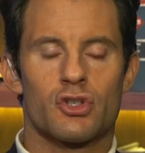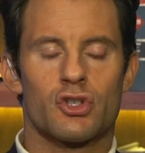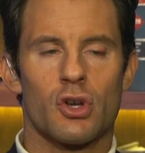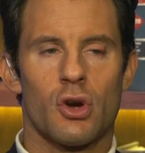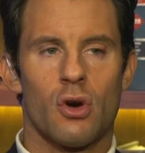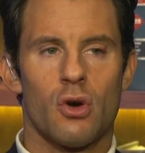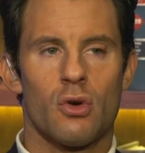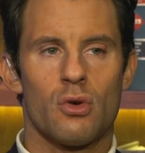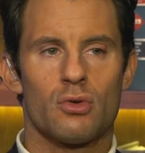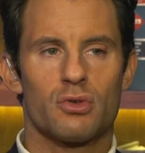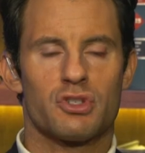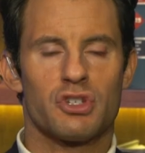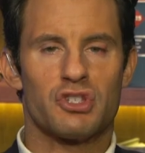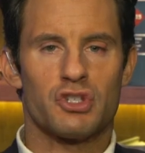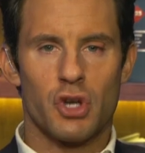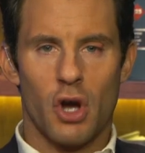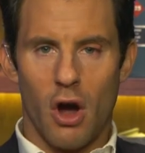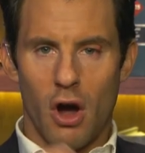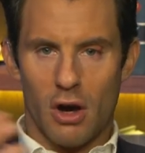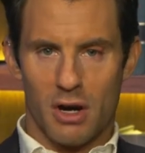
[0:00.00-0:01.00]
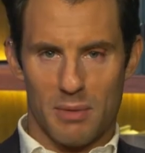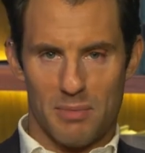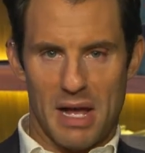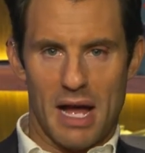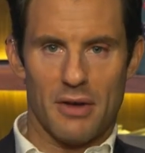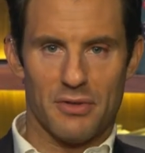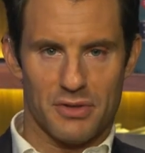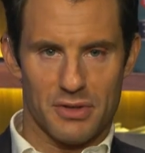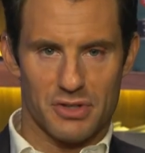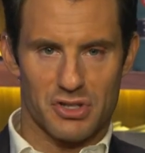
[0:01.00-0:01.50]
So to talk
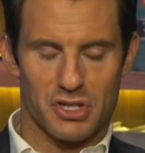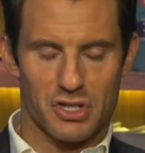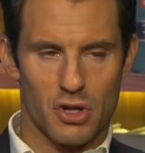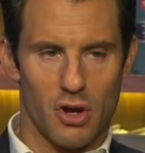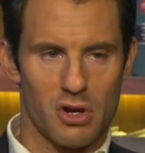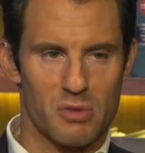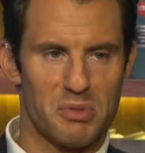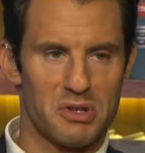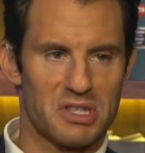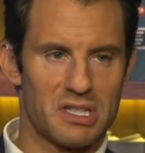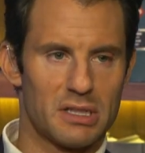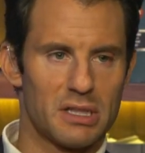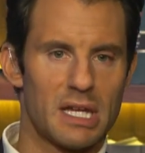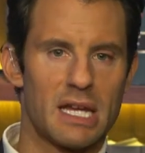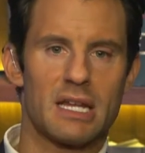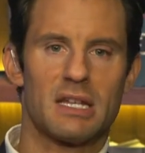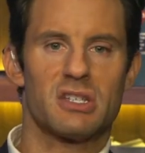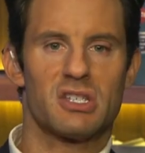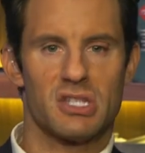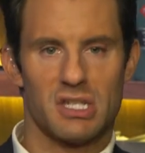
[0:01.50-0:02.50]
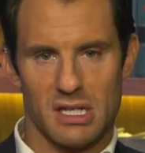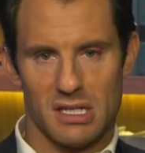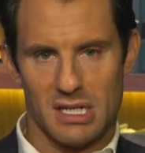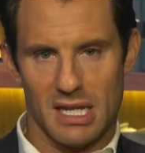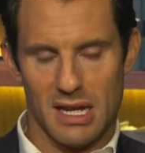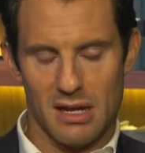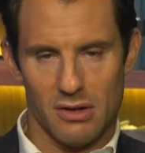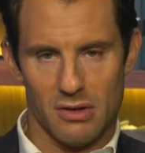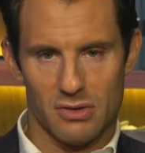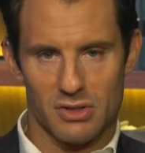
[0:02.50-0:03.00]
about this, talk about the latest
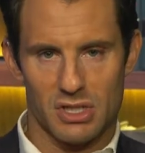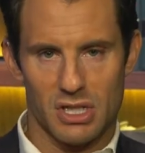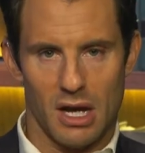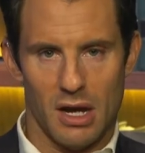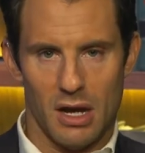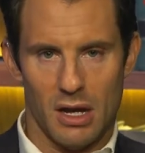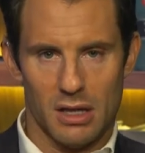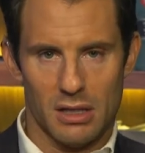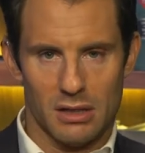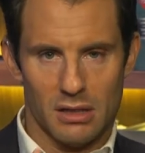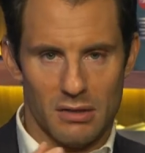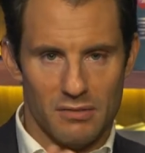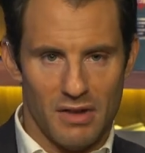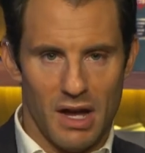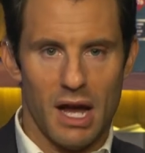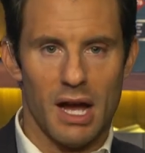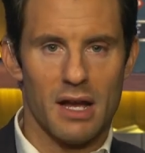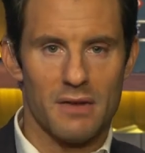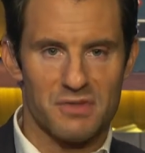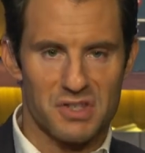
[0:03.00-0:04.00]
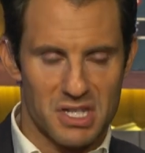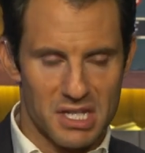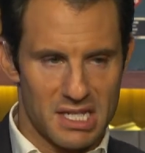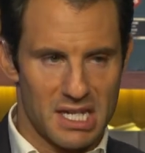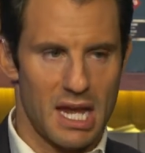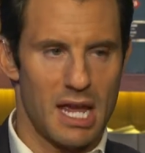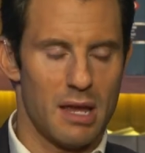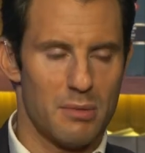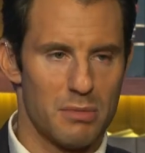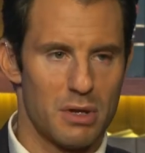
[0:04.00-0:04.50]
details on Leviev's
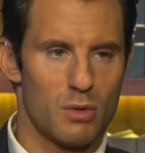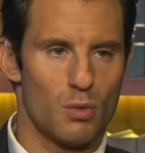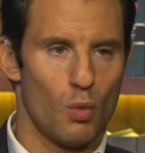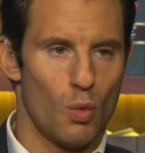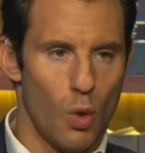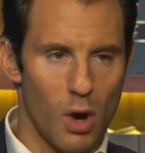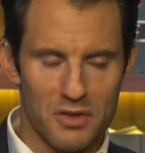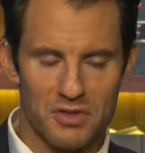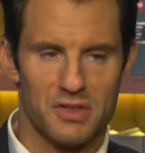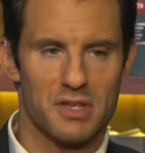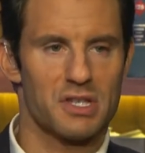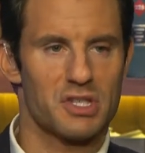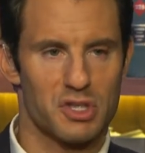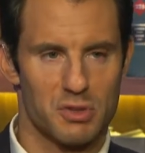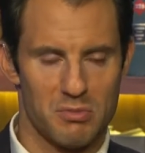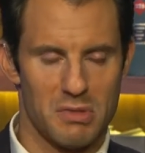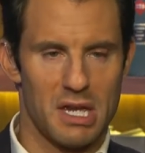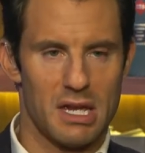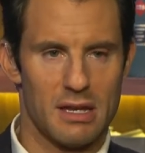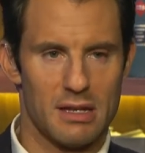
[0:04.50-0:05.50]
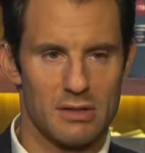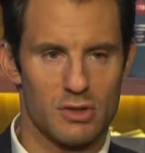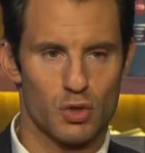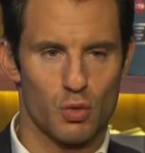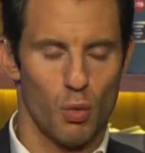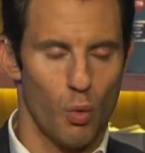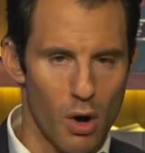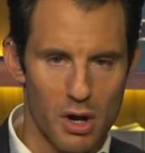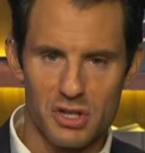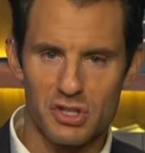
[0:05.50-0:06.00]
detainment, what this means,
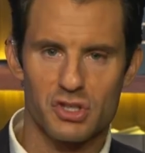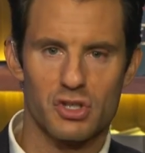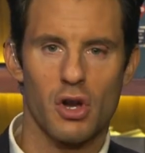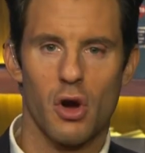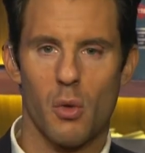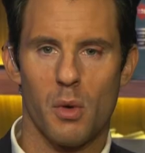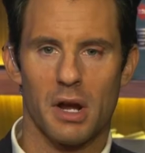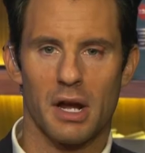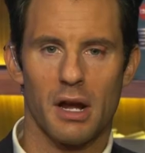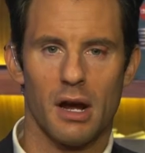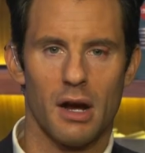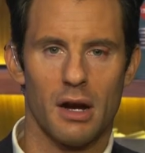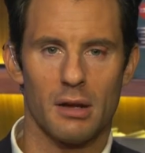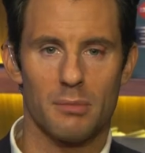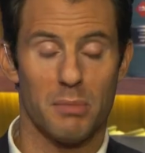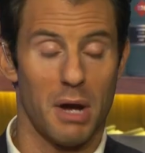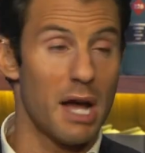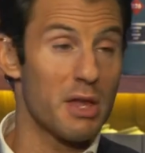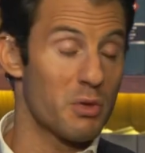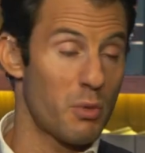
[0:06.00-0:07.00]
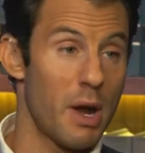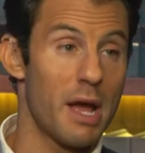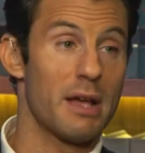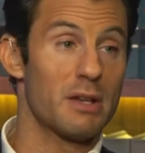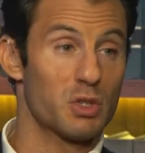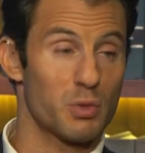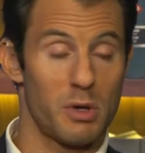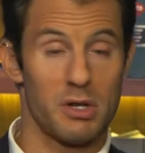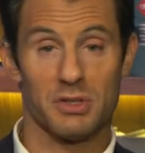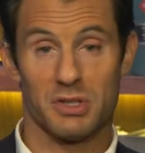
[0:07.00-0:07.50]
what is going on, by the way,
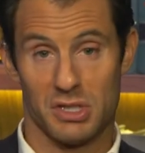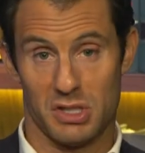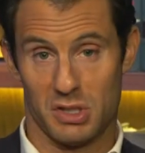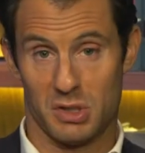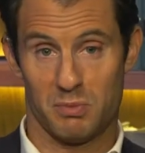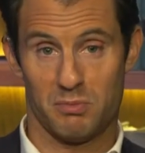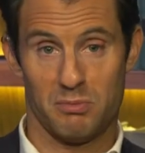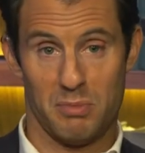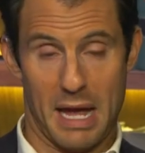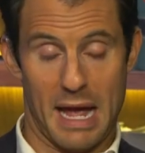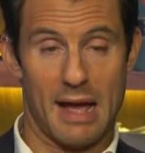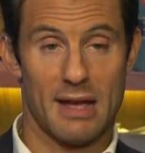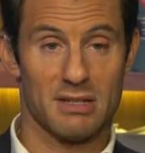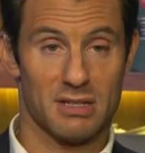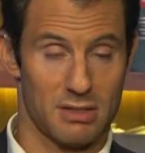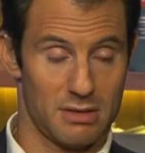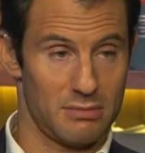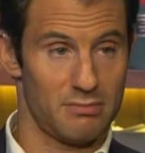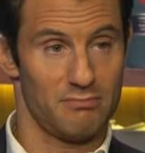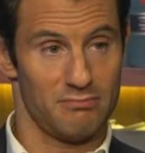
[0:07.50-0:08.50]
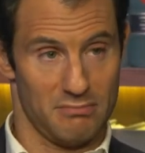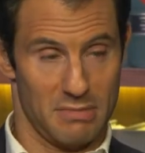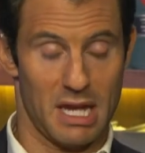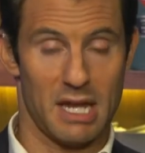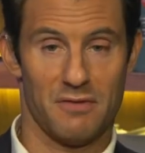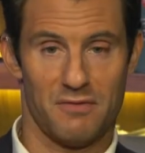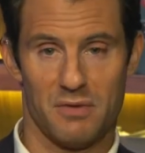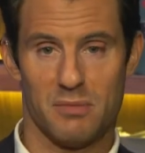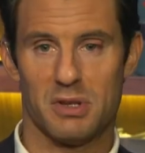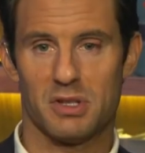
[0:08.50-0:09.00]
as well as his past
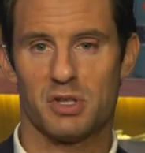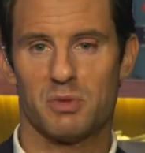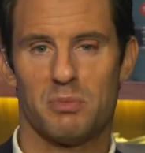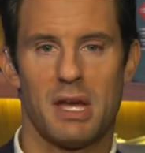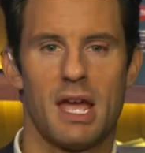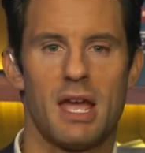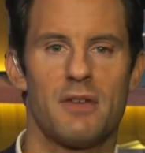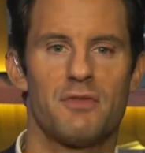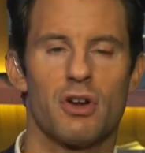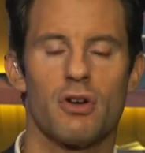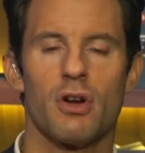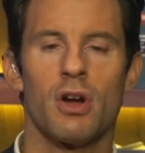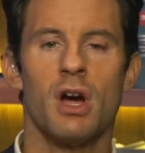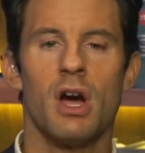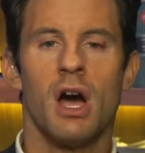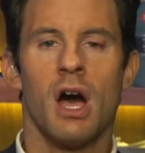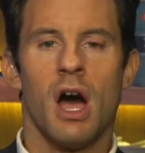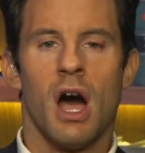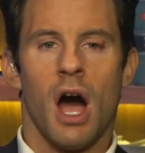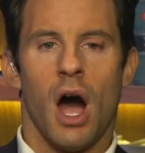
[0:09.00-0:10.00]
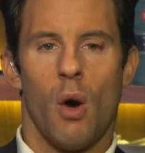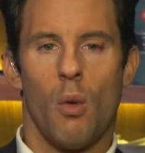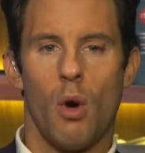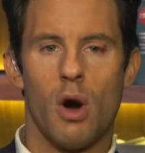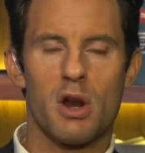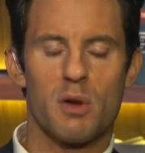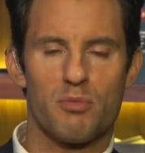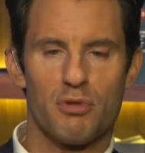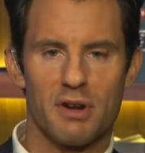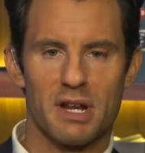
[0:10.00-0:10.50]
infamous behavior, I
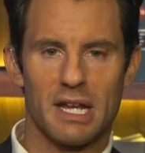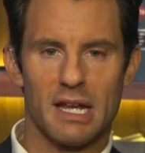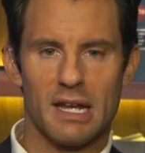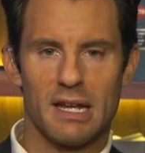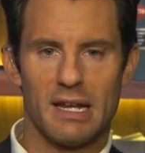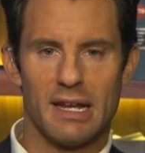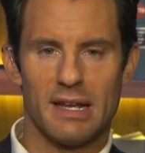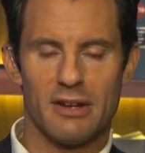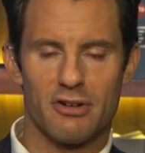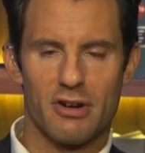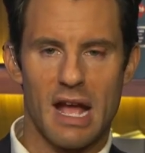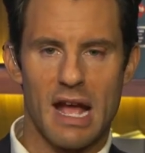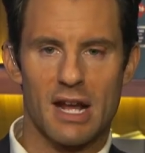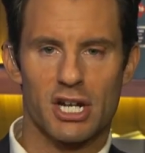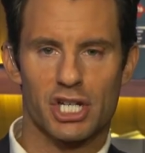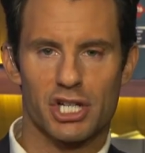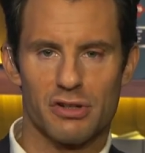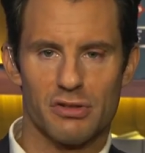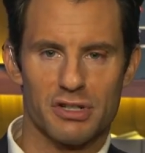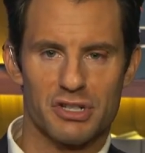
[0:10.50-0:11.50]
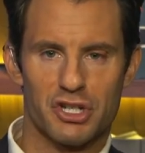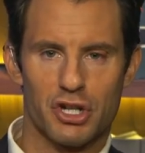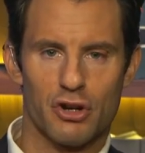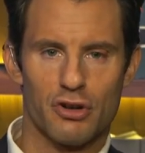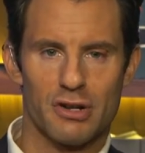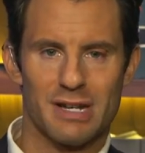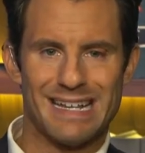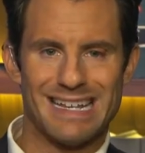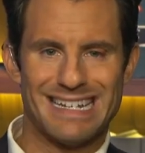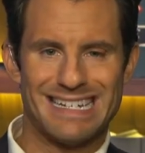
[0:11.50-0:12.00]
want to bring in international
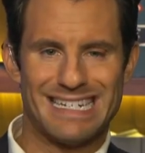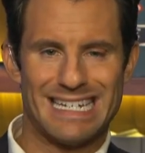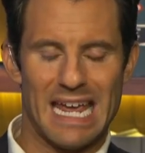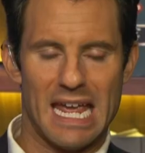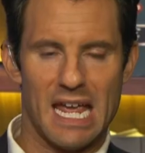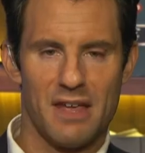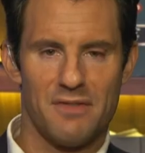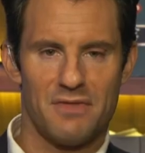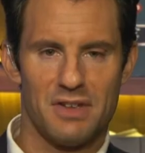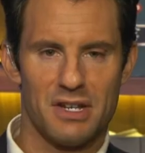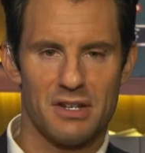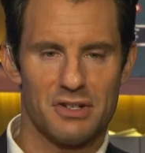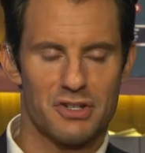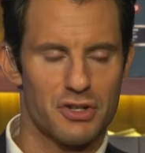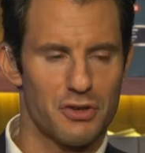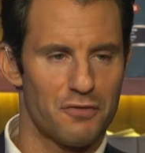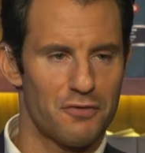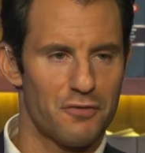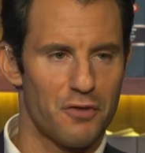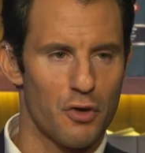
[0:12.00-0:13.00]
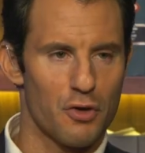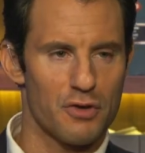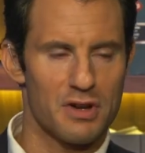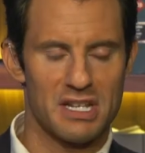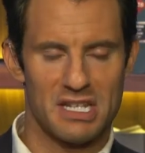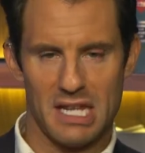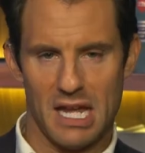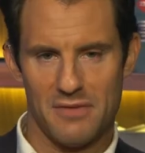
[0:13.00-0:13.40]
attorney David Tafuri.